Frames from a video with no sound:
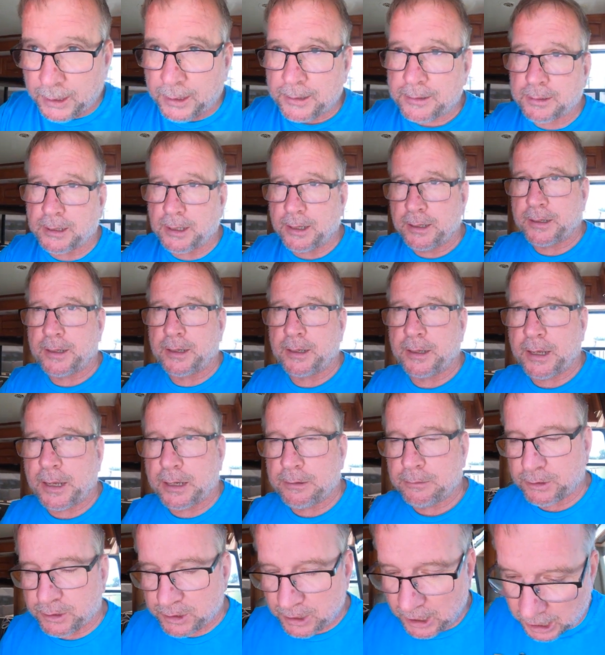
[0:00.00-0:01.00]
on taking
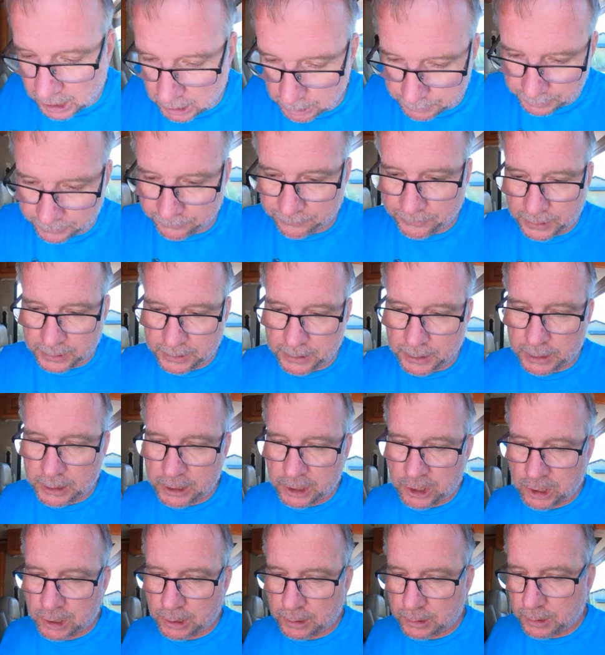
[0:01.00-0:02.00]
a retirement
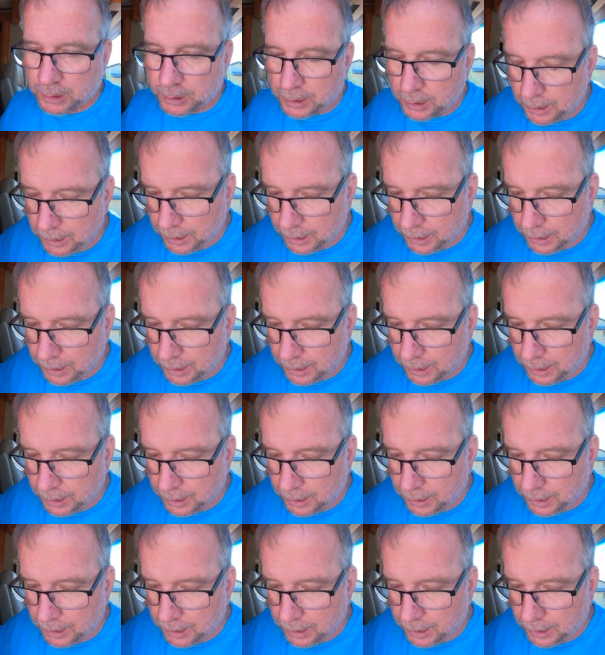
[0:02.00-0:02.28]
vacation